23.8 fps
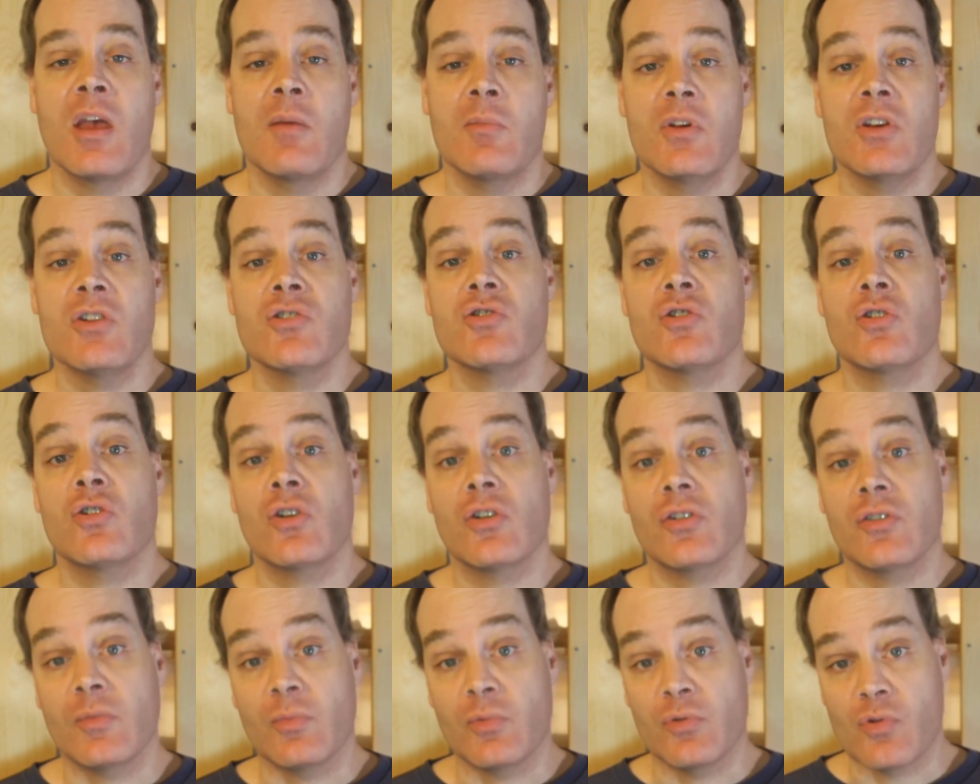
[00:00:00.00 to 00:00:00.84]
be sure
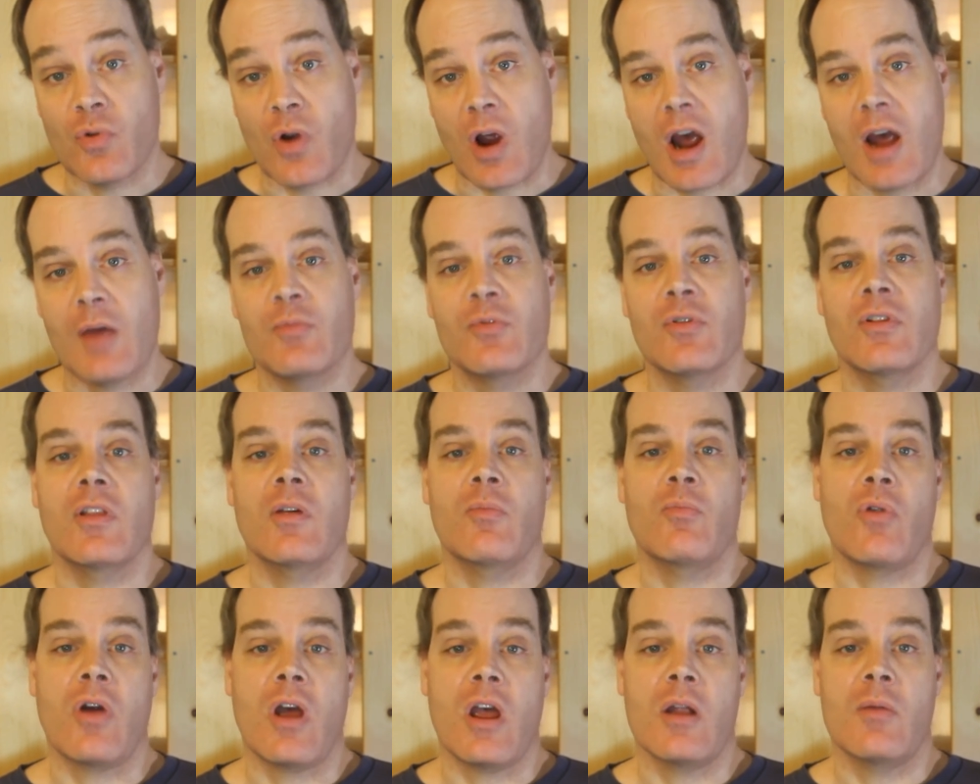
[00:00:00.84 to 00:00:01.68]
to subscribe to
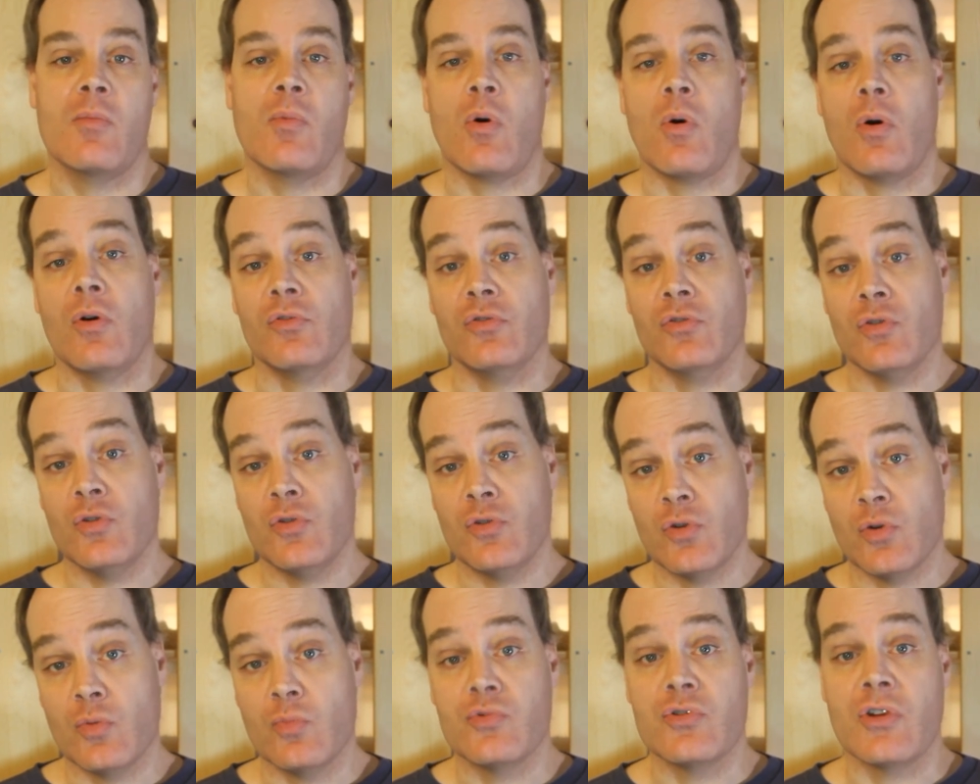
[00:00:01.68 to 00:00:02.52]
the Brian Boas
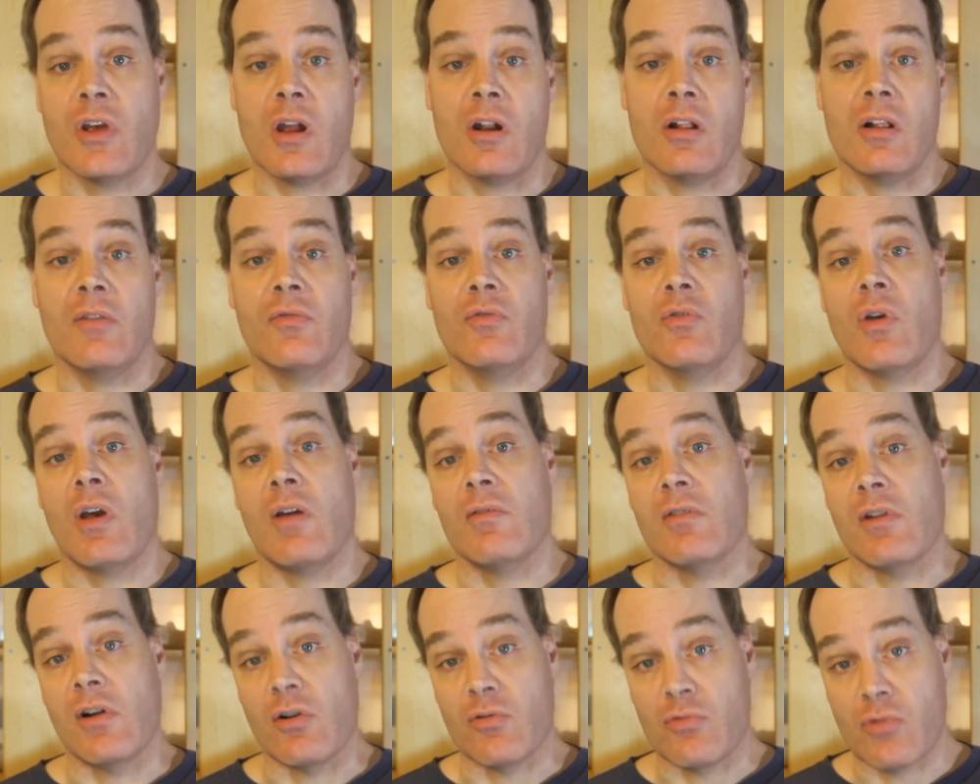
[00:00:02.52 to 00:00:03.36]
YouTube channel if you
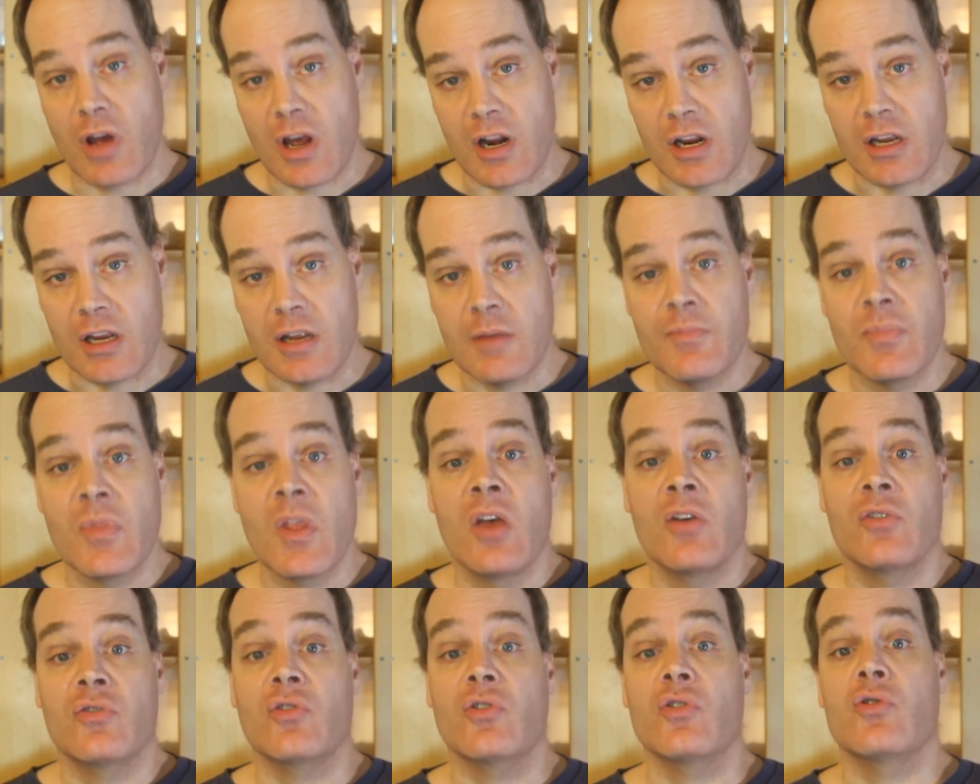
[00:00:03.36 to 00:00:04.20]
haven't already,
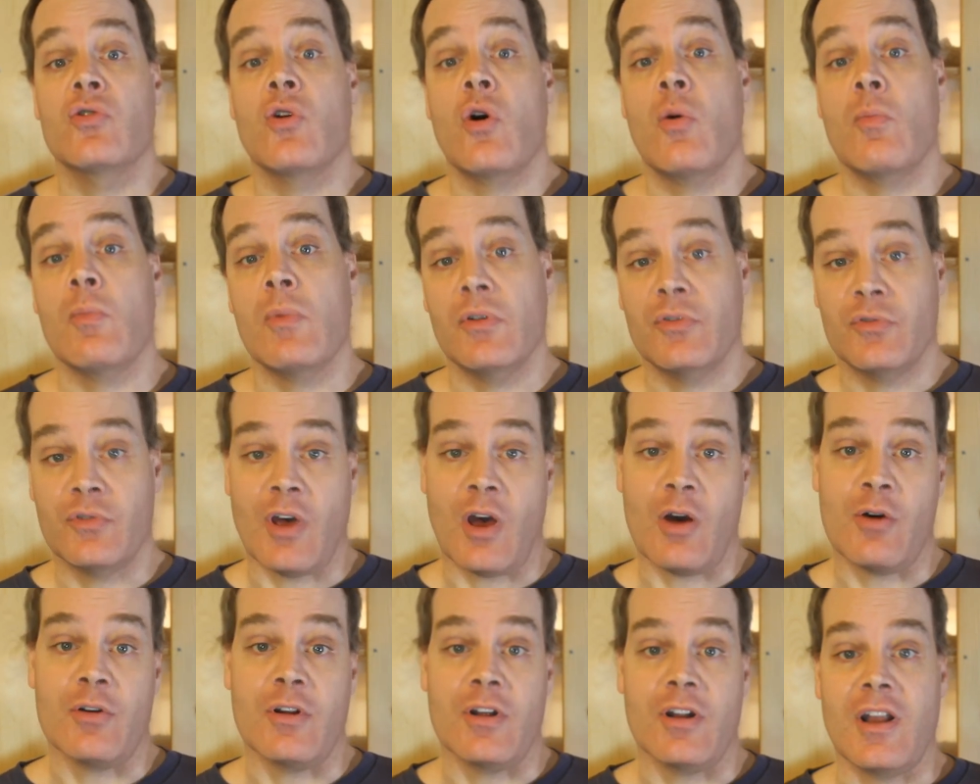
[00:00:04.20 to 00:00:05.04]
so you don't miss
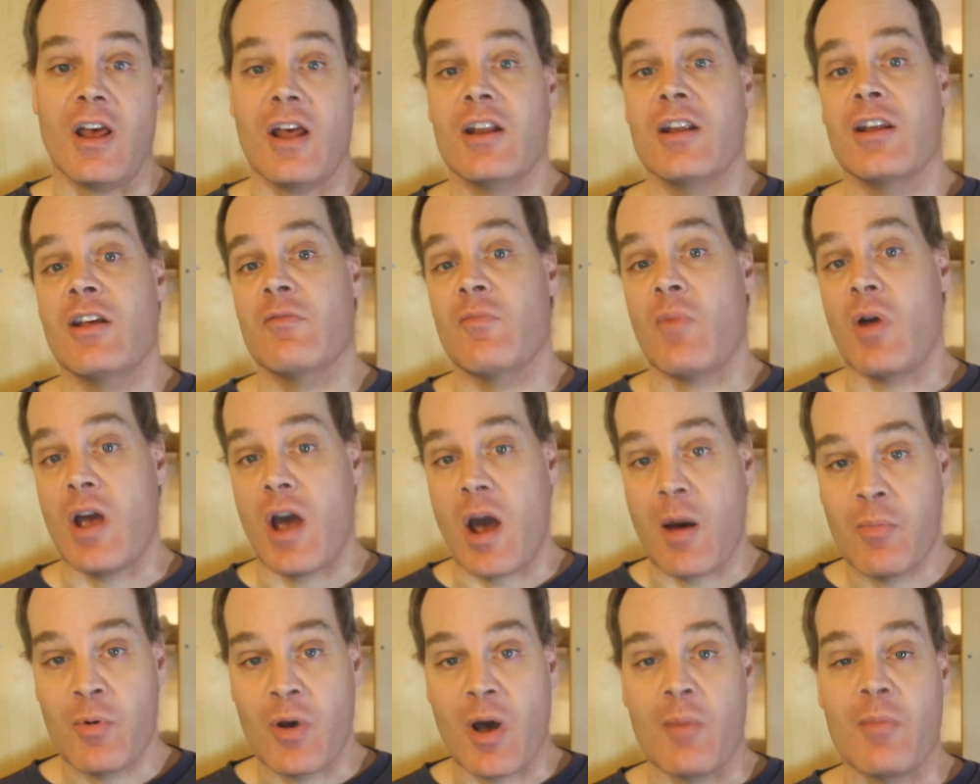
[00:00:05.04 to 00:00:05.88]
out on any of my
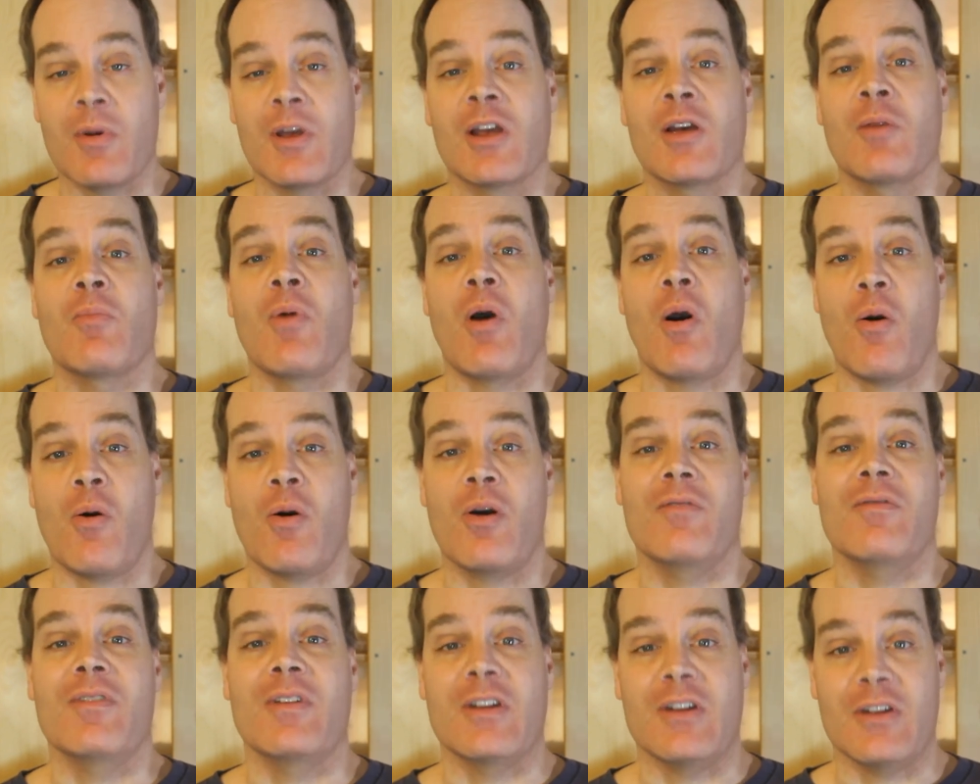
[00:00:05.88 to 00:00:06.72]
upcoming
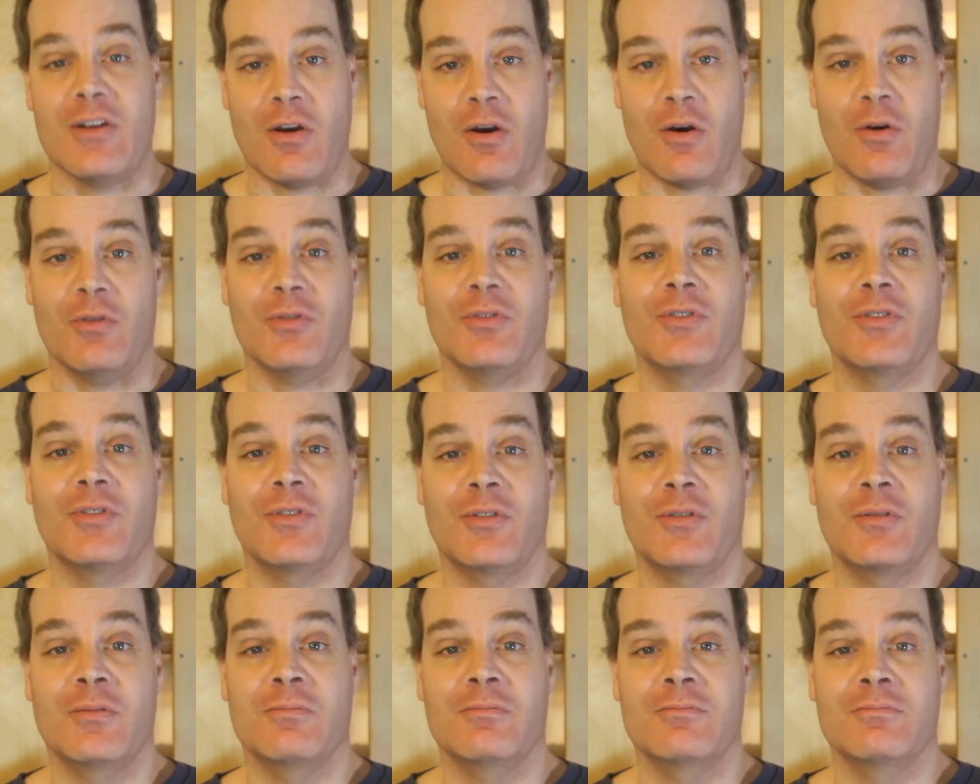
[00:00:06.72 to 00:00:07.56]
boa
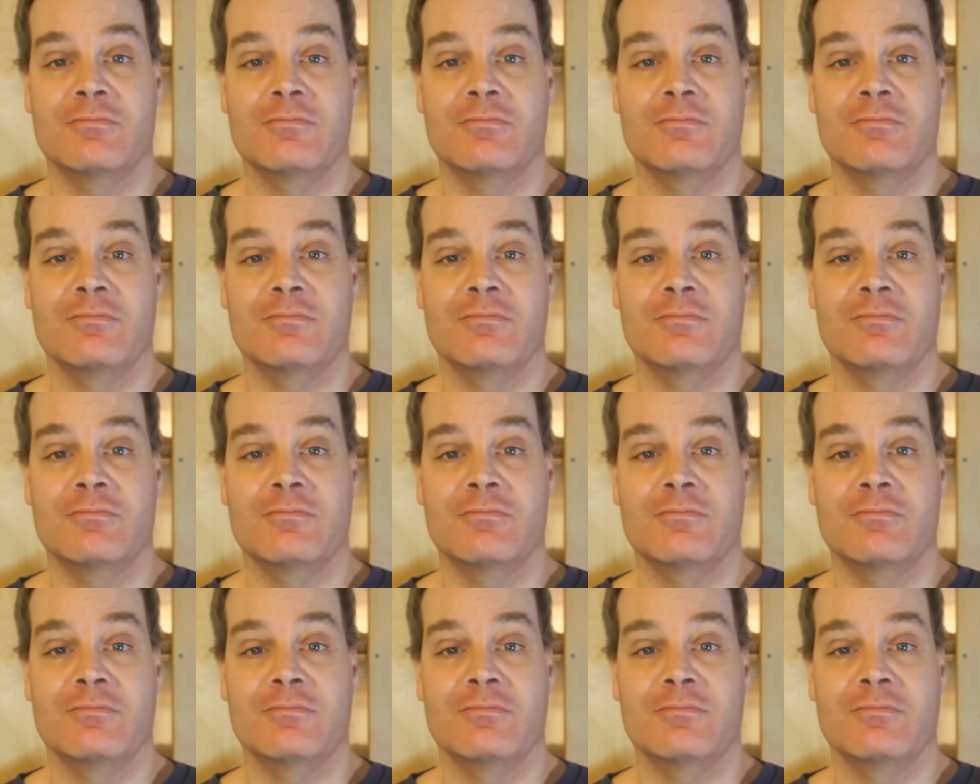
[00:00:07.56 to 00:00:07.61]
videos.